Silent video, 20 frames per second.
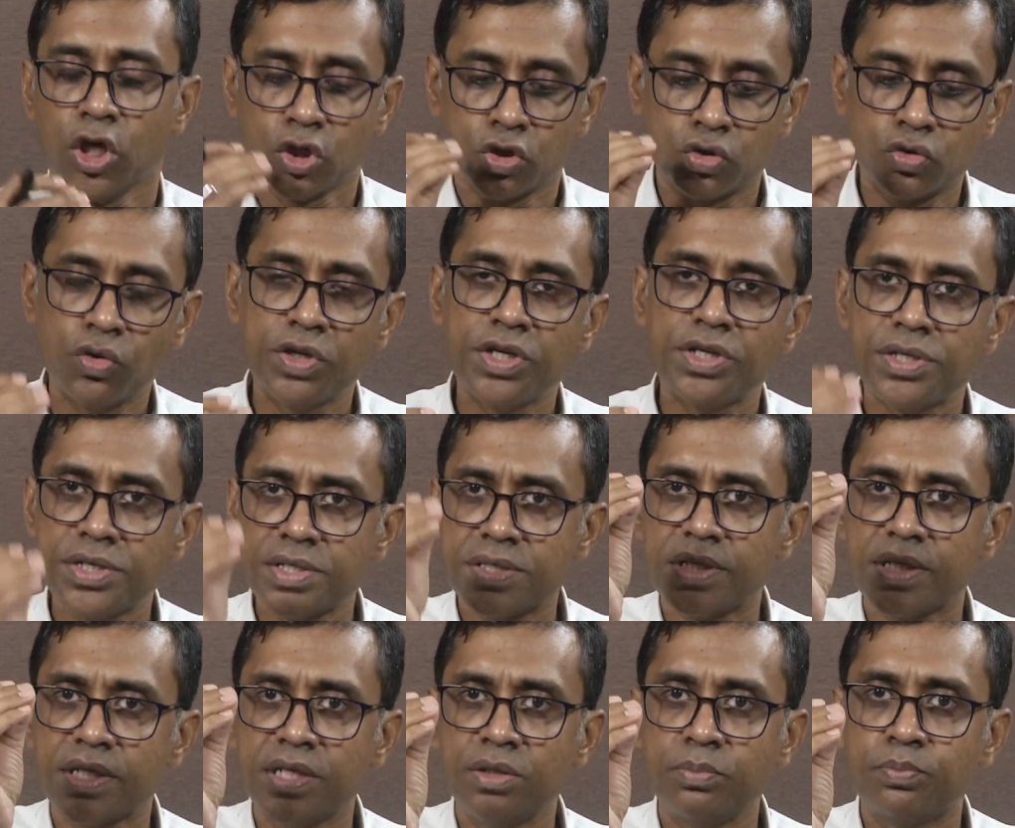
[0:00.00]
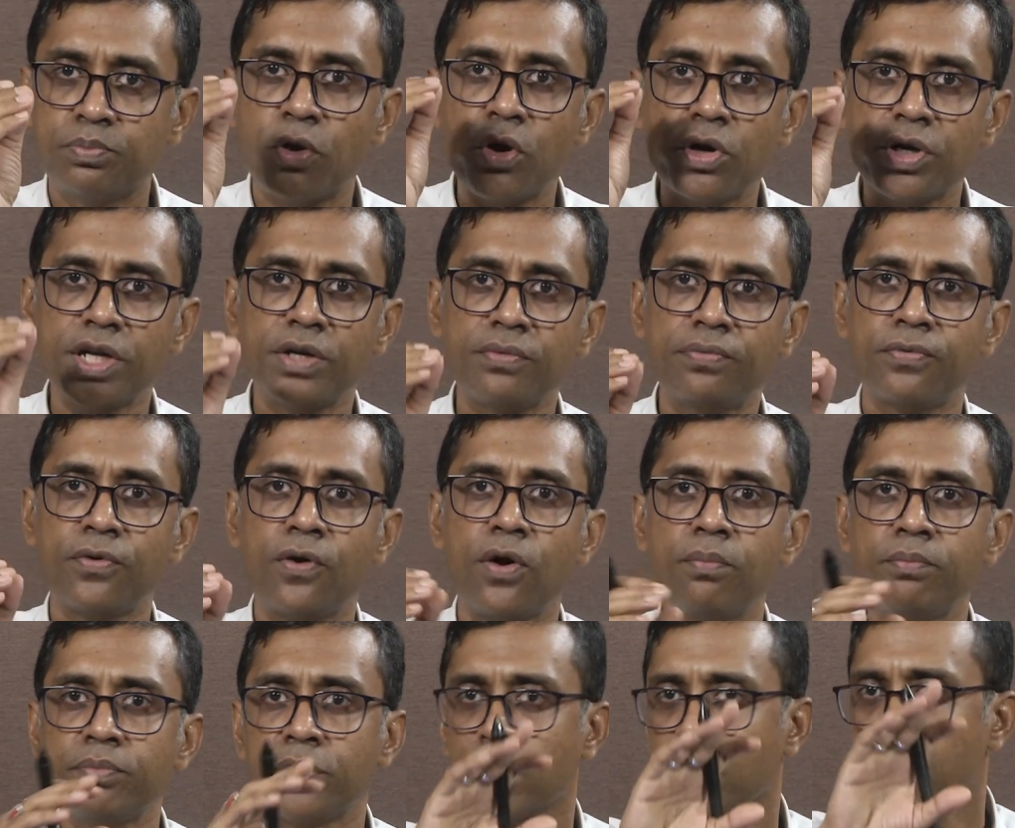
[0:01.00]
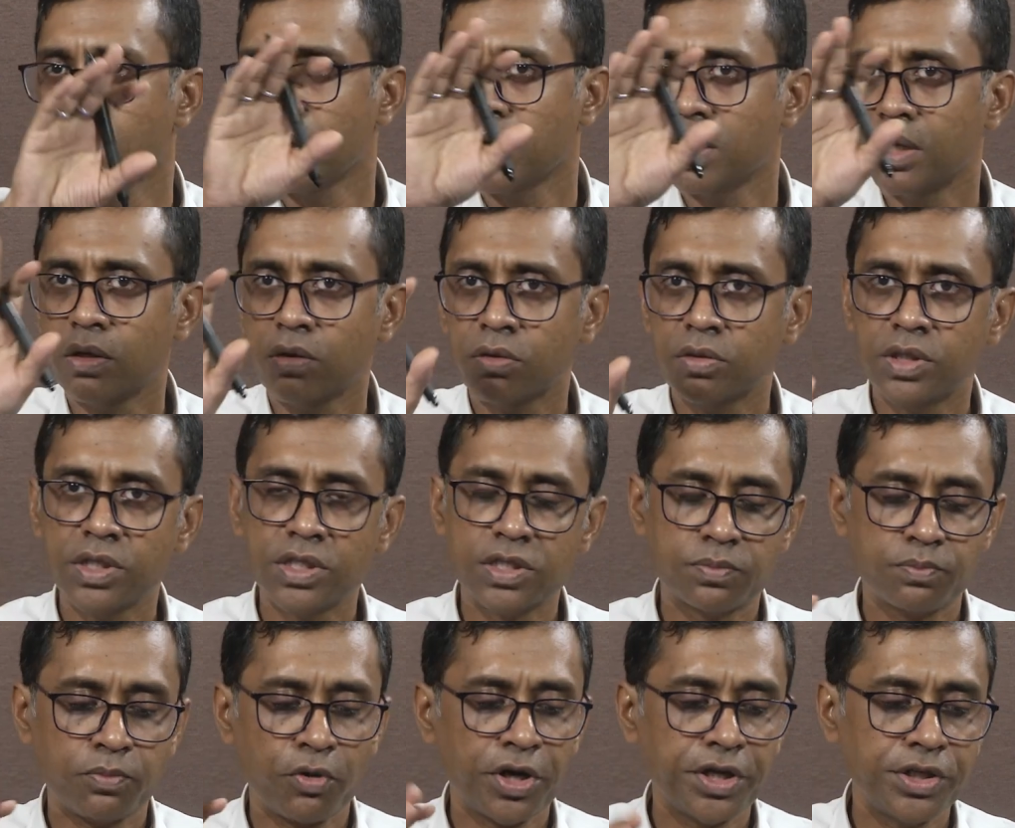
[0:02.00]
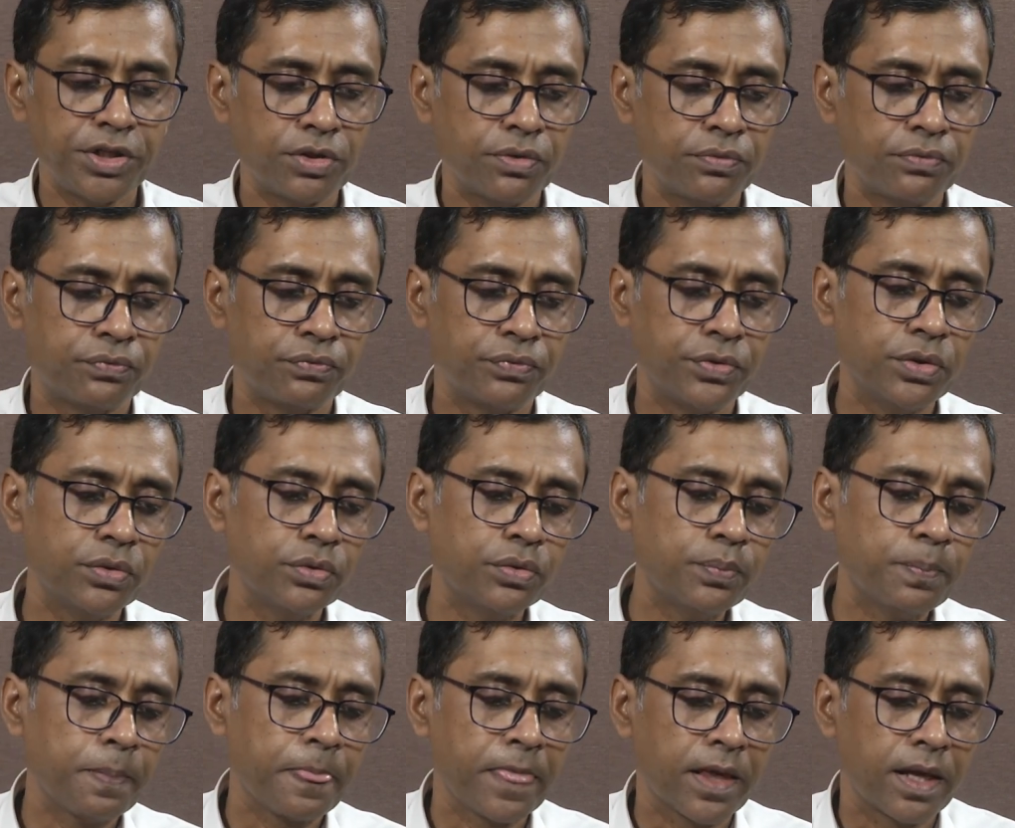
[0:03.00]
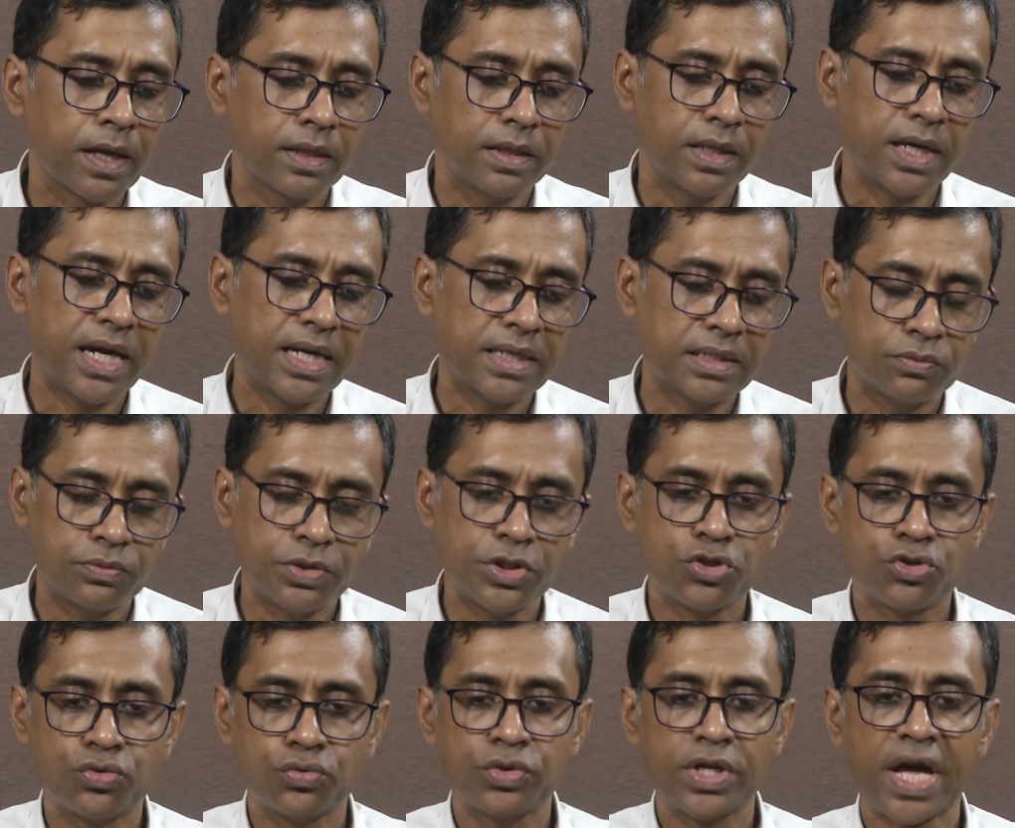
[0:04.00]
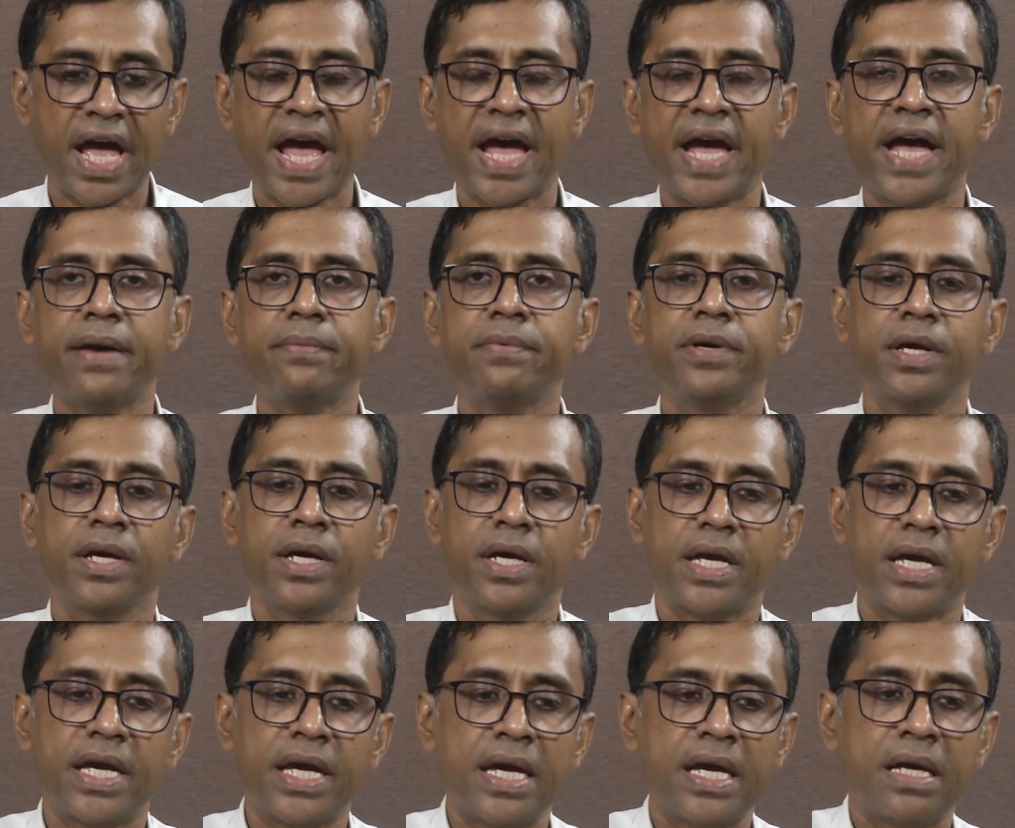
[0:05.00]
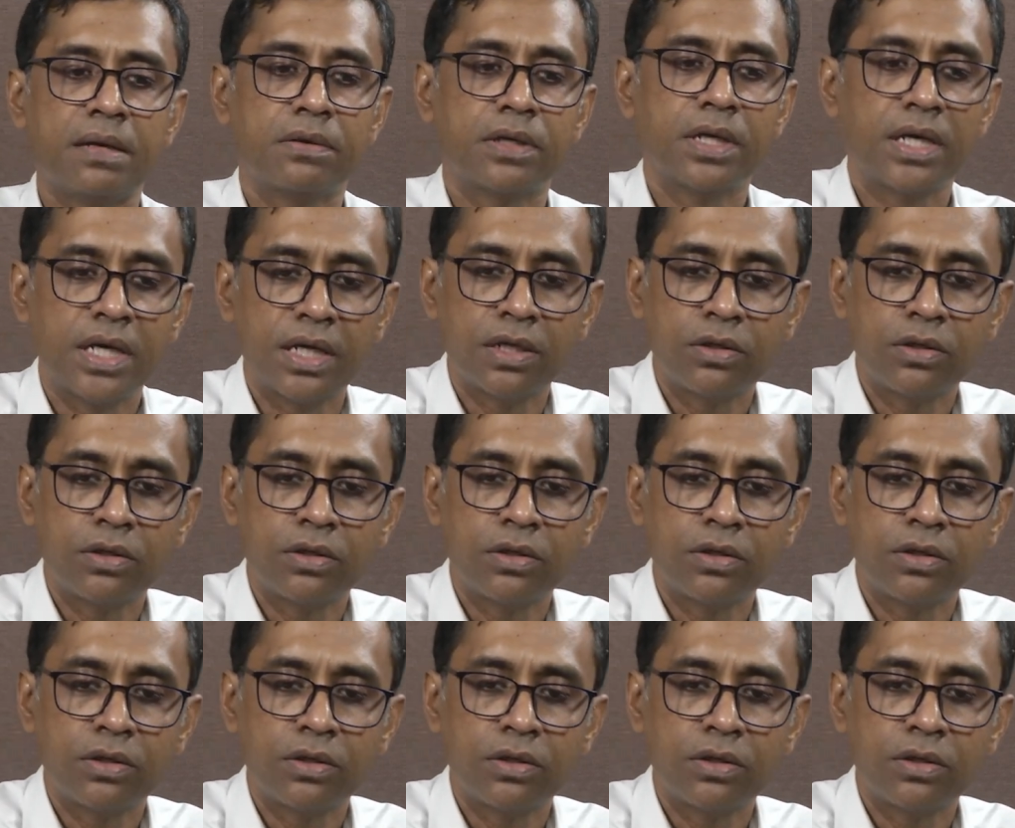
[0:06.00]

So, it is important from you know this point of view that we should have a, a